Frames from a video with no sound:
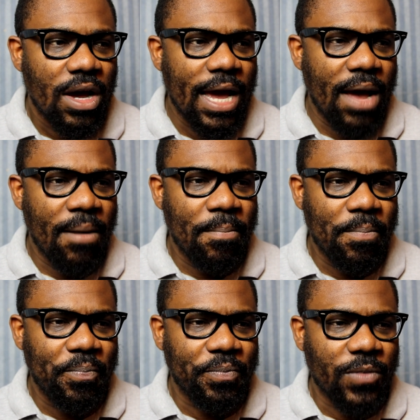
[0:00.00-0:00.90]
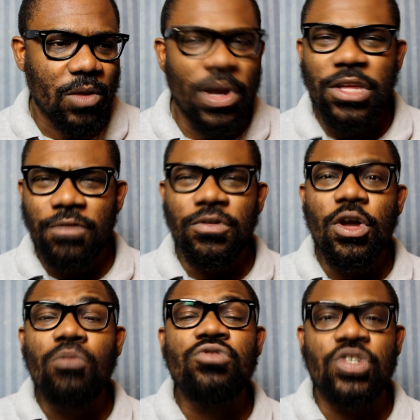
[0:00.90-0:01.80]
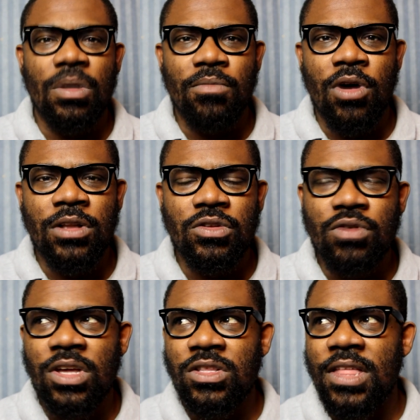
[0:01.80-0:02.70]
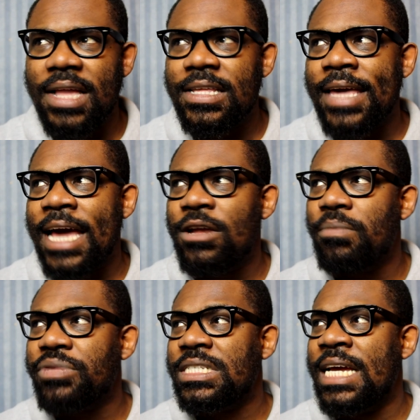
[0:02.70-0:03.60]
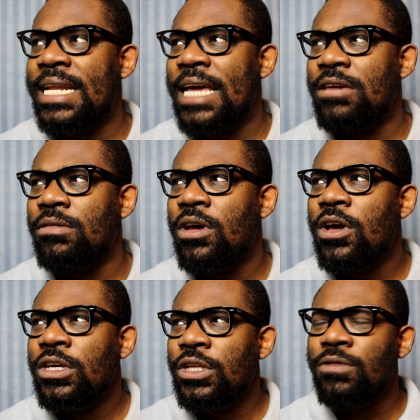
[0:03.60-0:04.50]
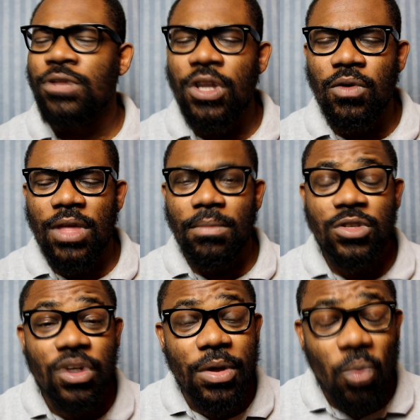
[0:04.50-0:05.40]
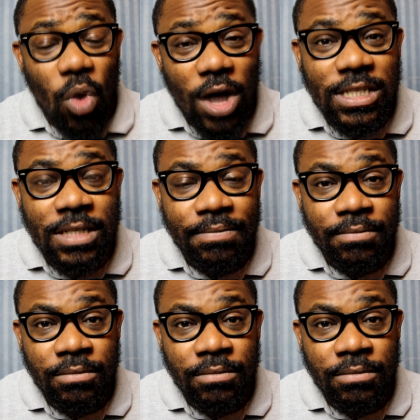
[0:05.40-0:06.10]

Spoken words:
when you've known someone, you then cannot pretend like you don't know them. Sorry, what?